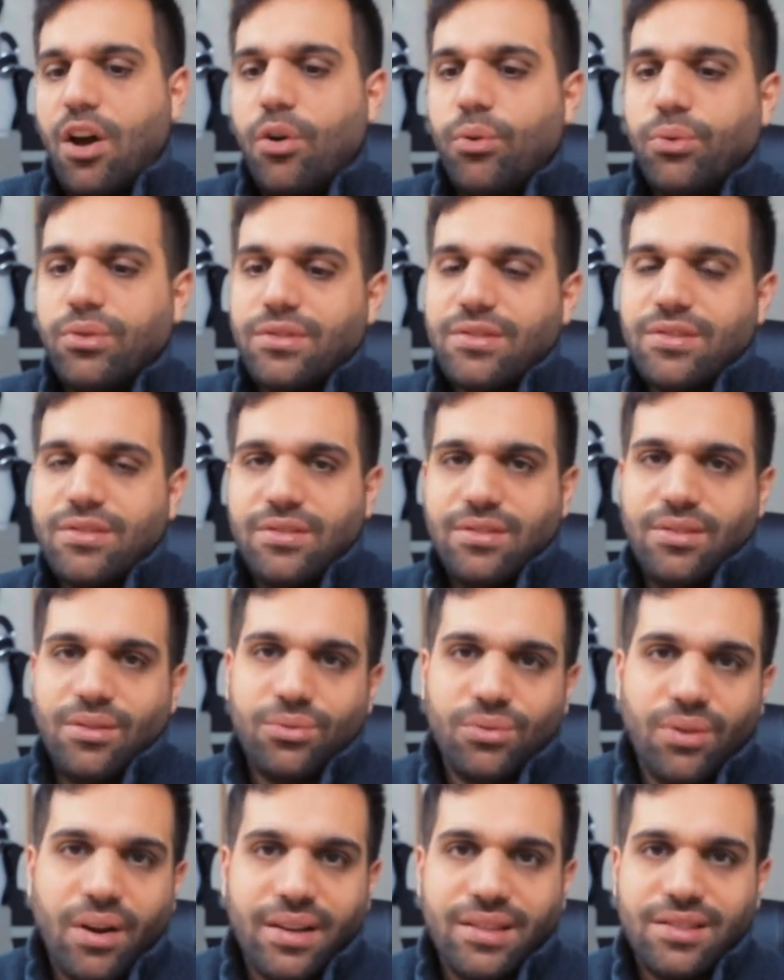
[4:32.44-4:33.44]
owns
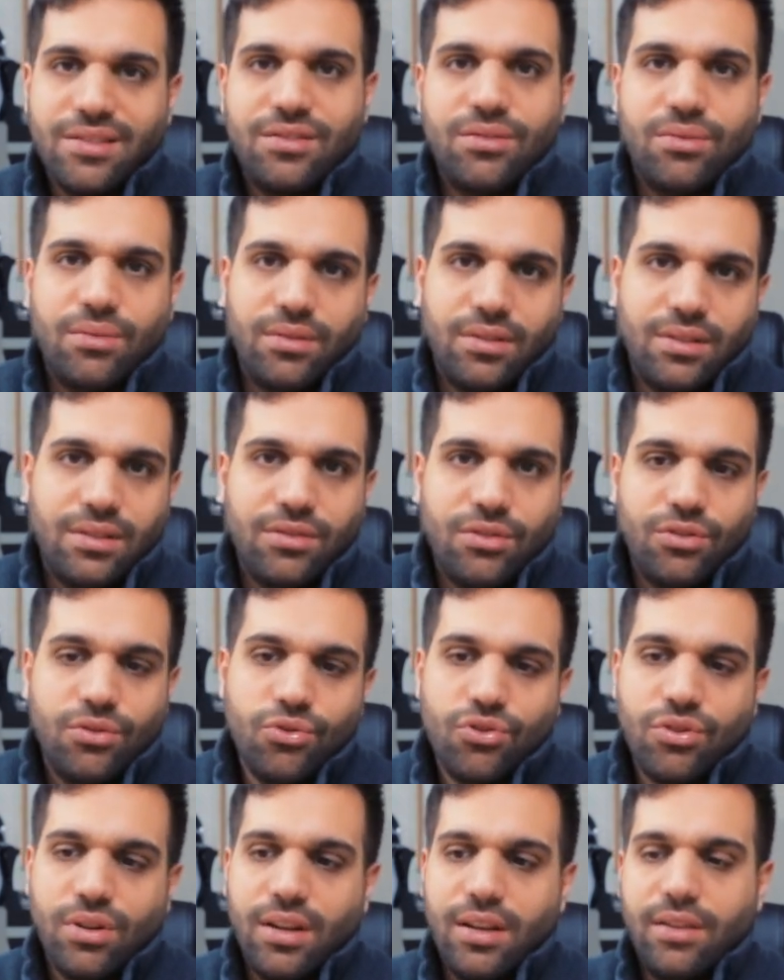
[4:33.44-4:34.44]
the rights to it.
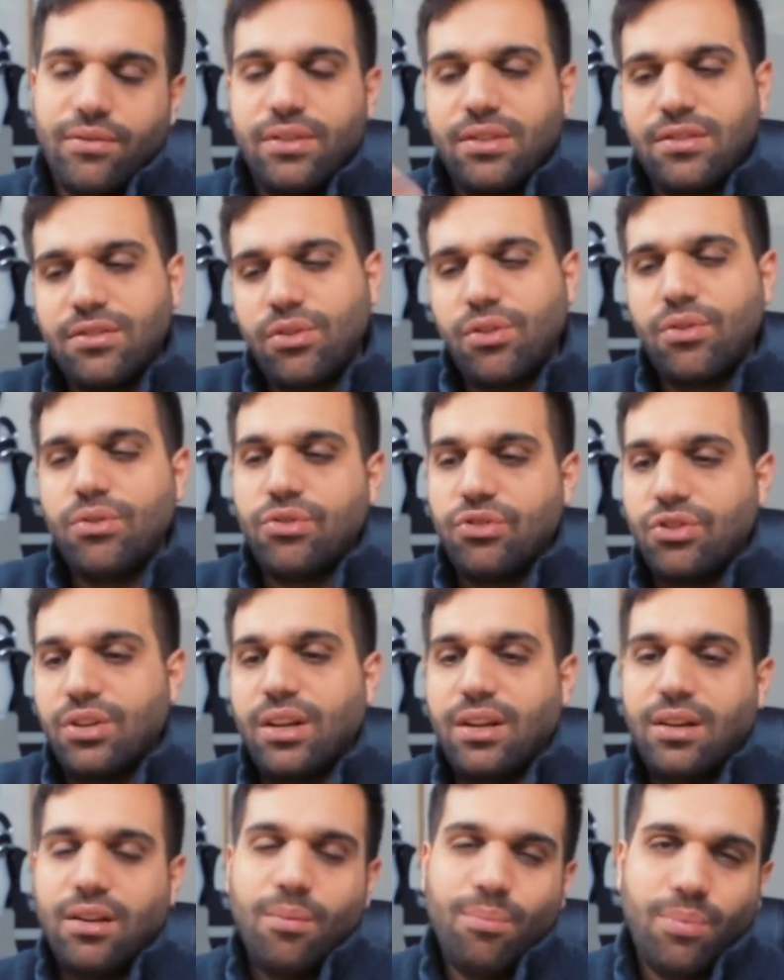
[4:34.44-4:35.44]
Usually, if it's a huge
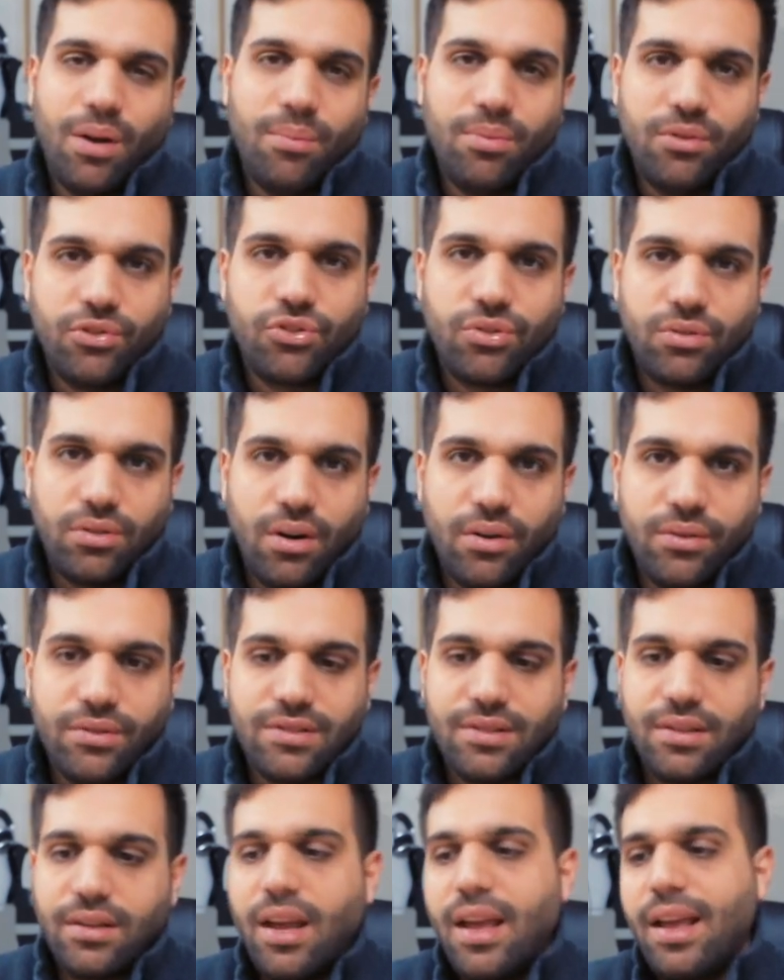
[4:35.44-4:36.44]
hit, a publisher
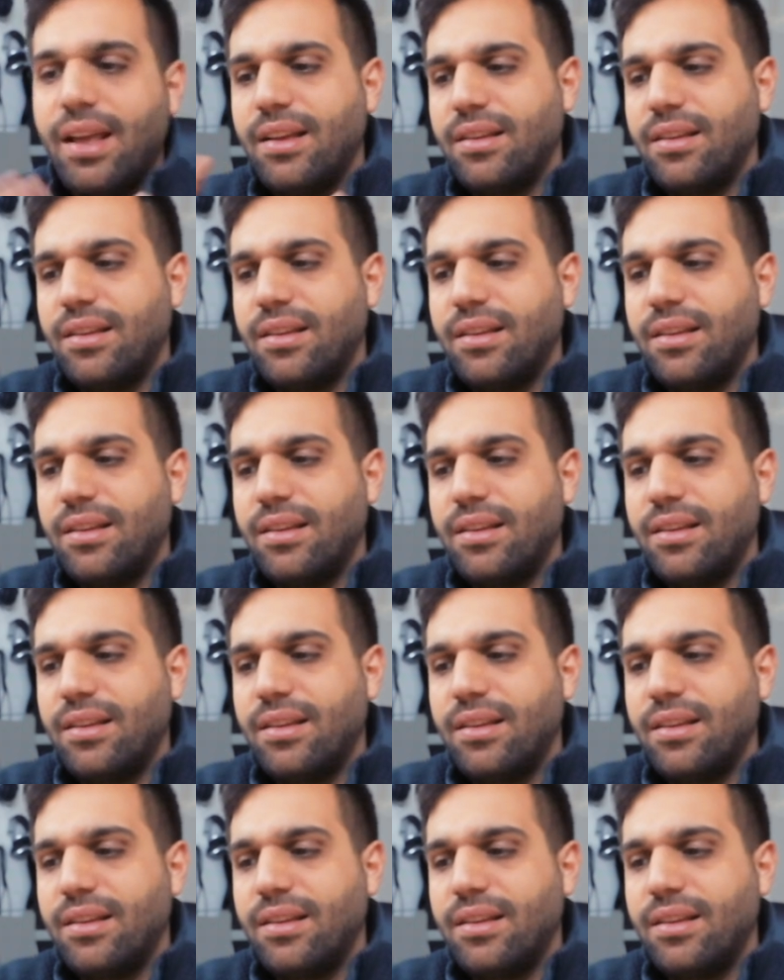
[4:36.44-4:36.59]
owns it.